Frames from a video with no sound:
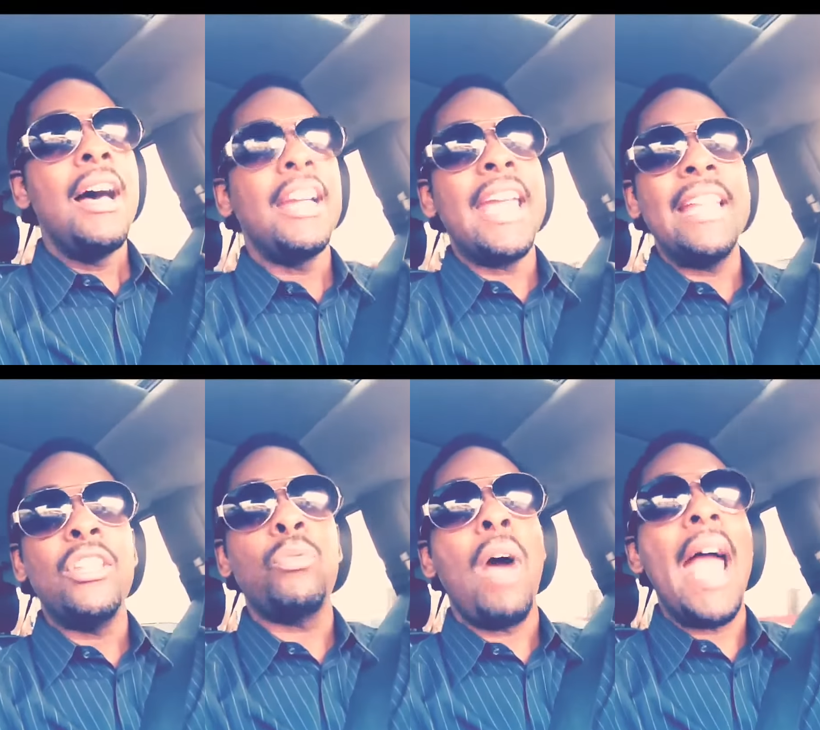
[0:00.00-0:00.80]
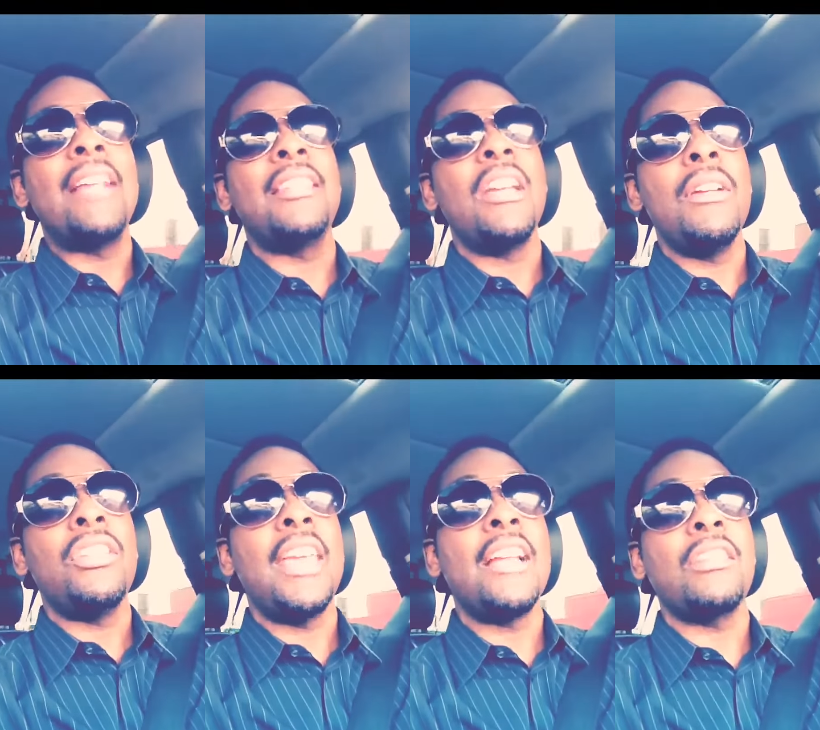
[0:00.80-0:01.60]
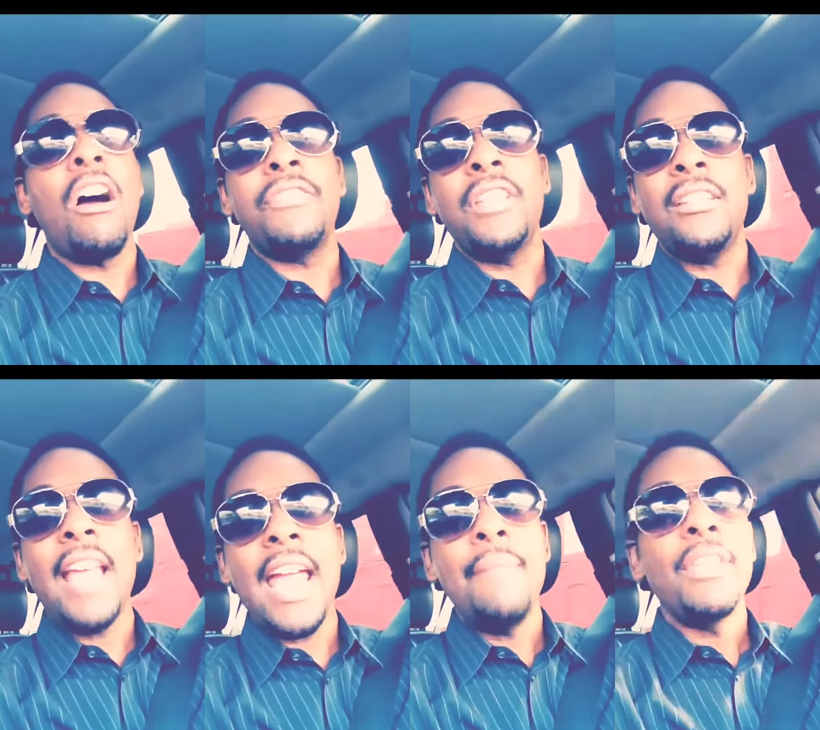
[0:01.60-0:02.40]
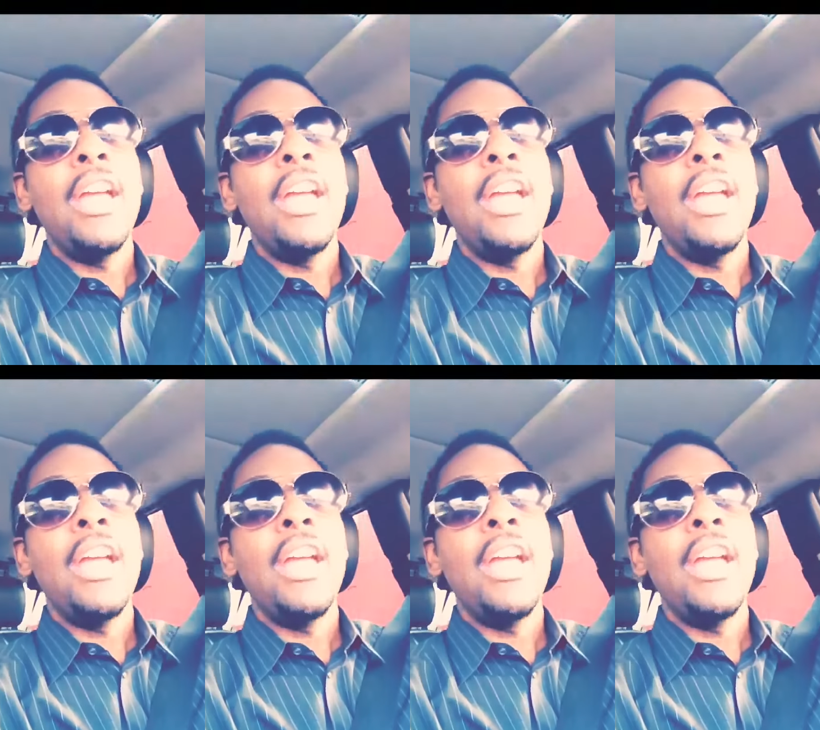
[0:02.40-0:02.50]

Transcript: Again, the swag series kicks off today